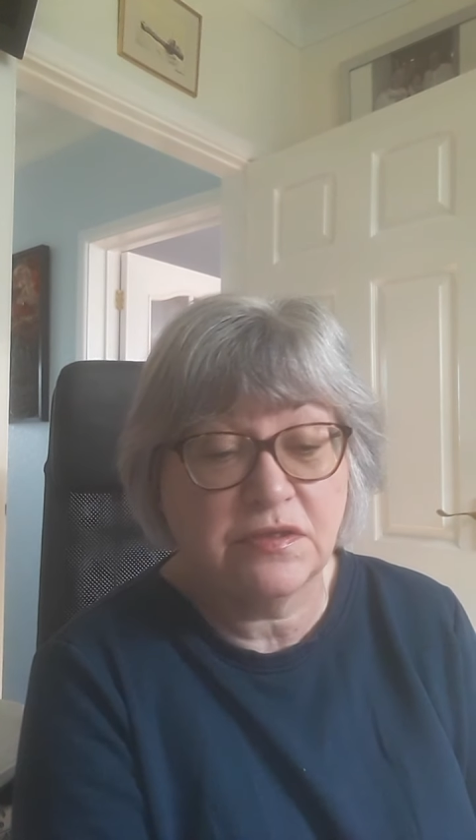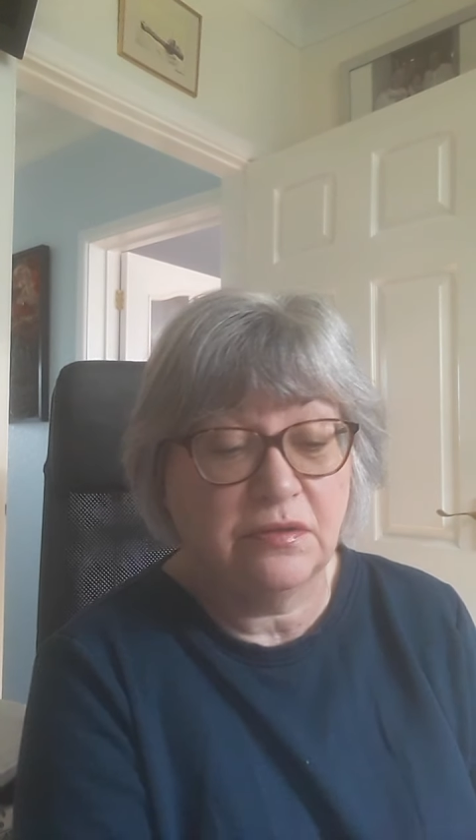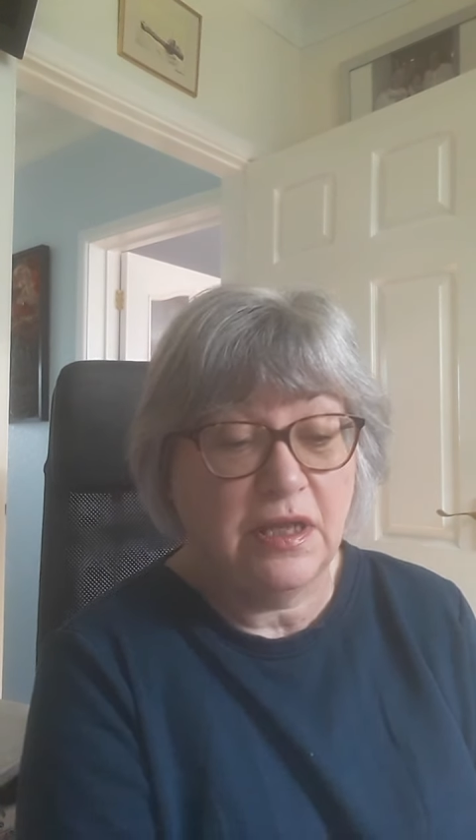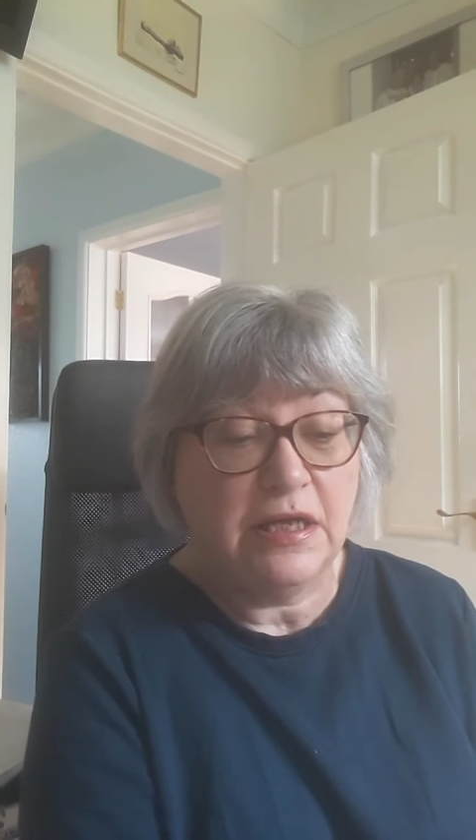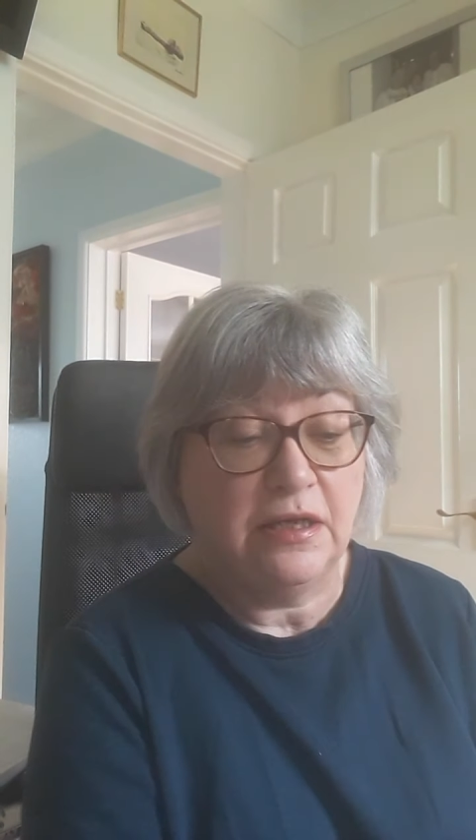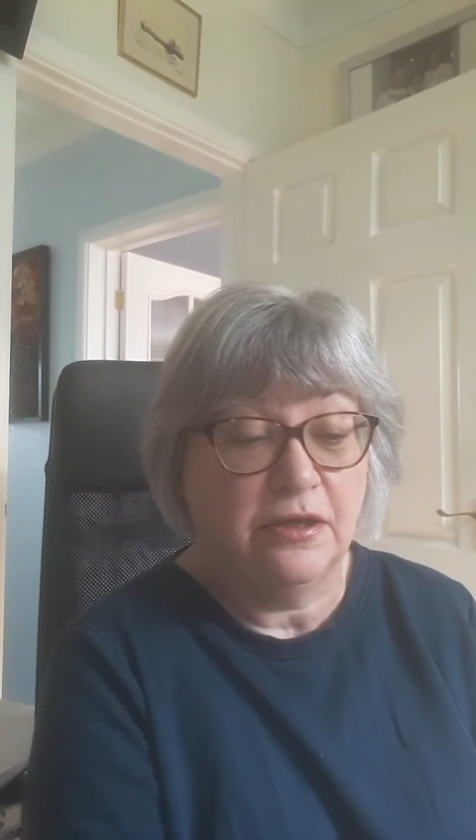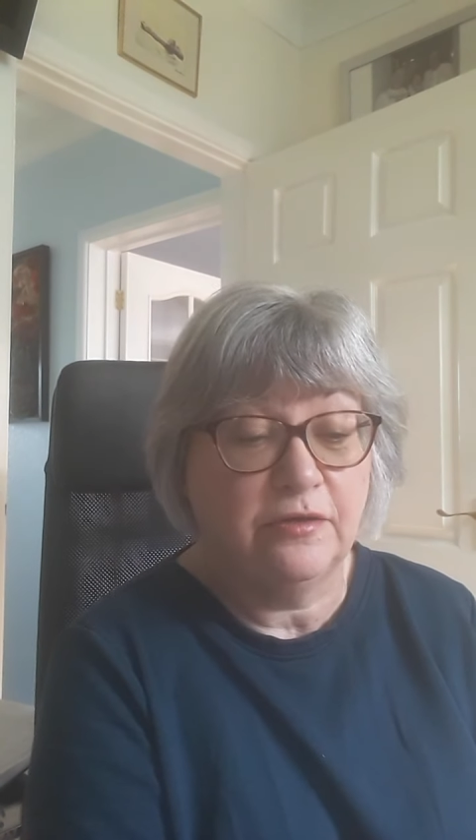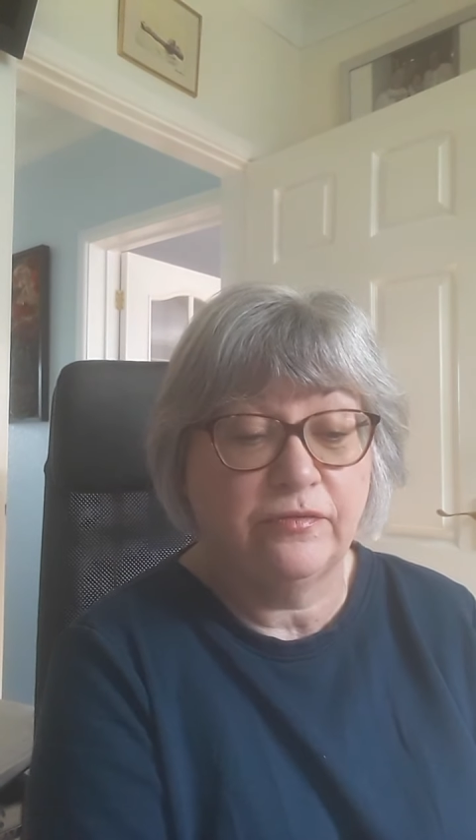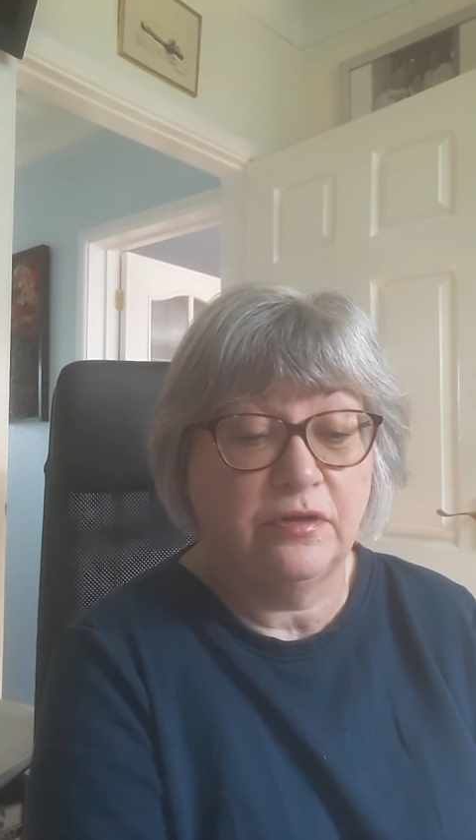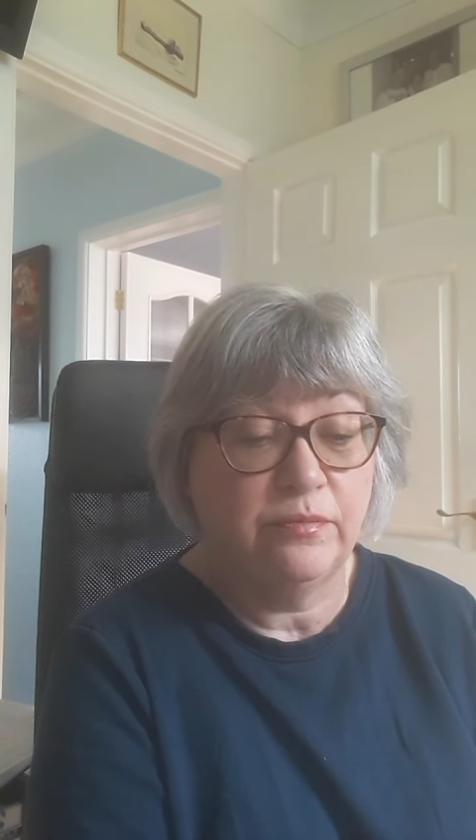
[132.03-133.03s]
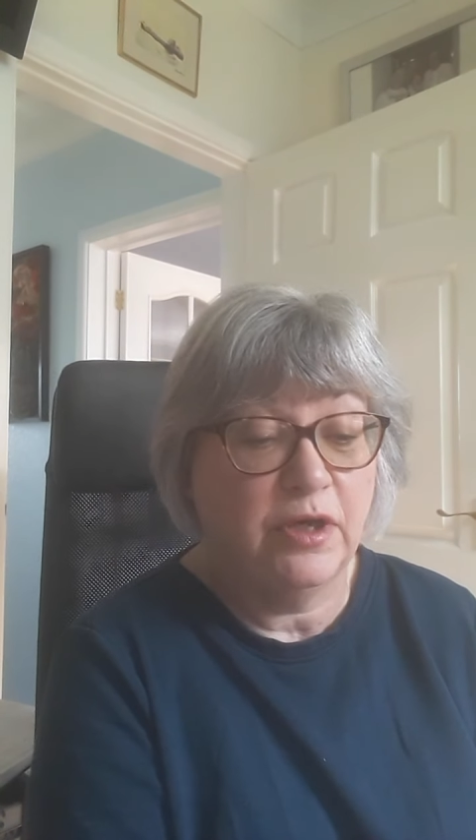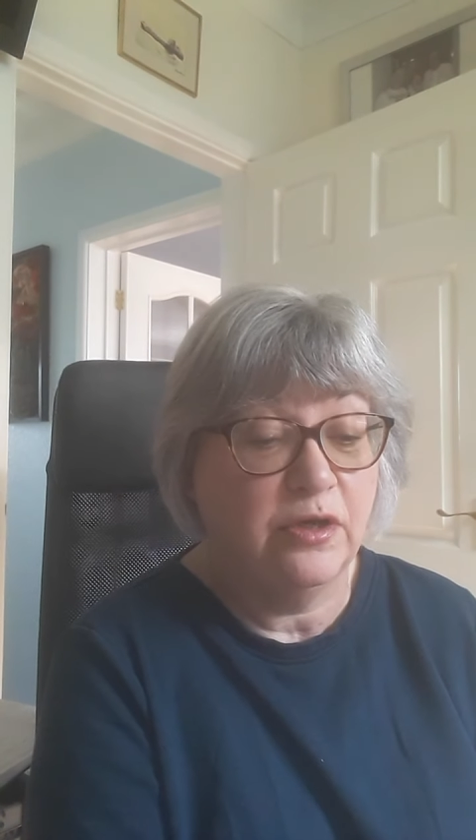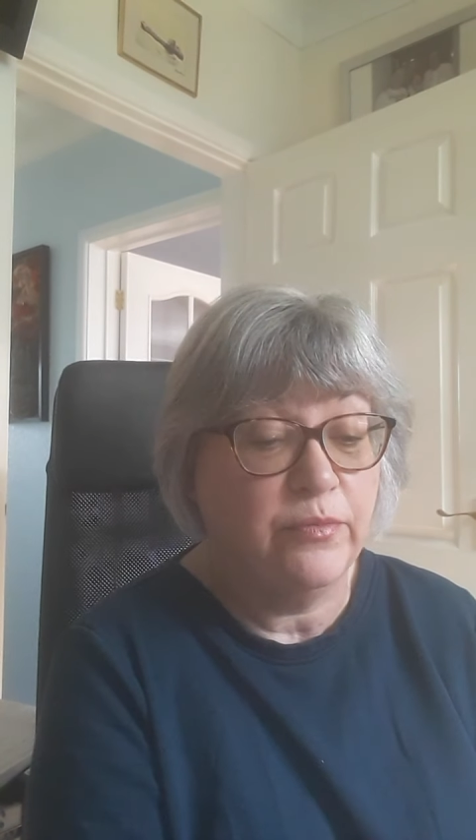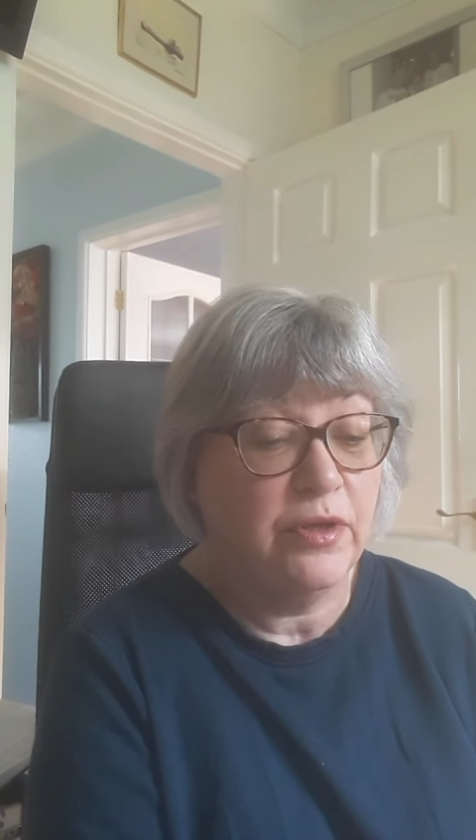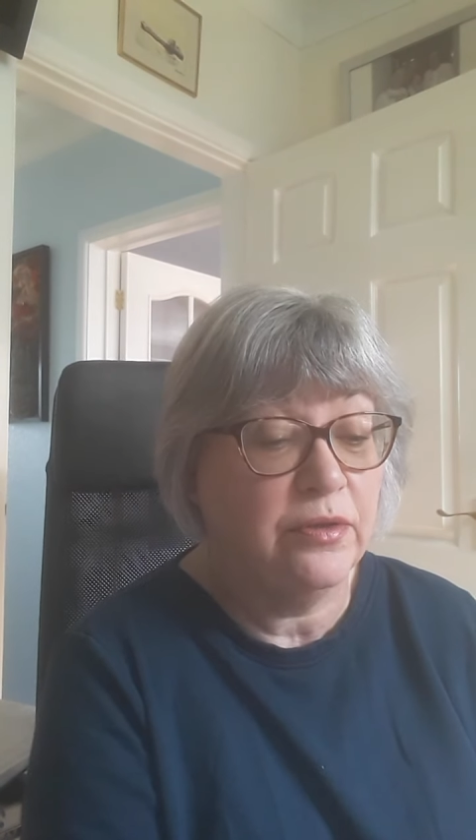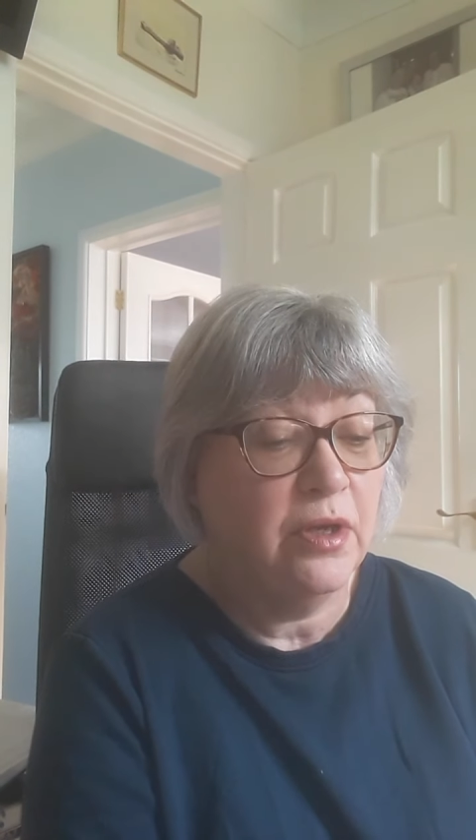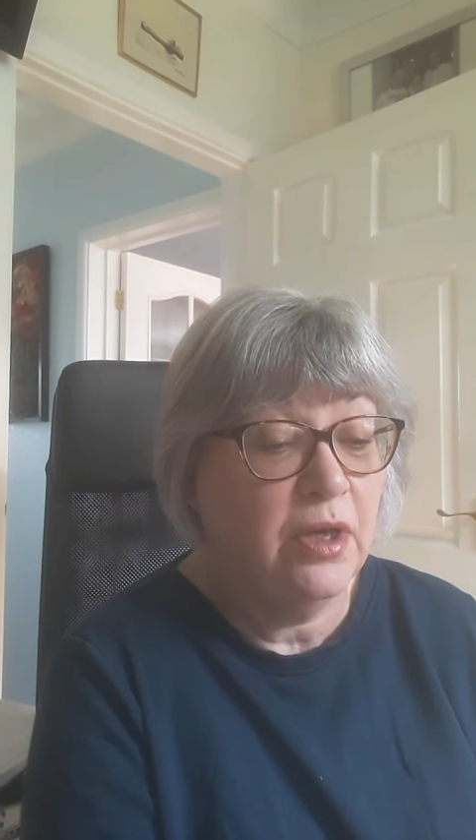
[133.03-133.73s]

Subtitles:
to their life at the moment?